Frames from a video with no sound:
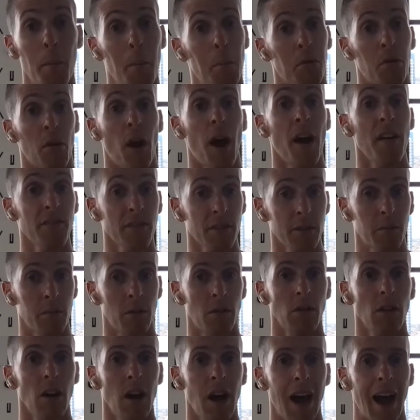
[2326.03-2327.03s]

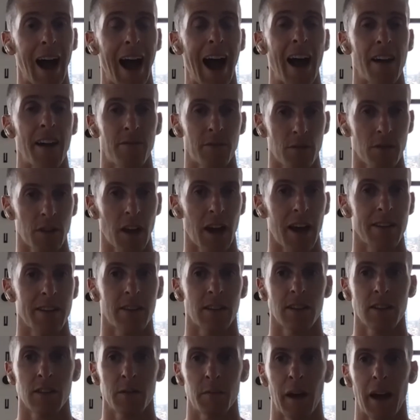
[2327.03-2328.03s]
profitable
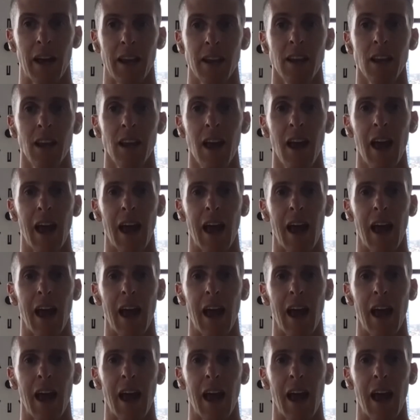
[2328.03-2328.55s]
advertising spend.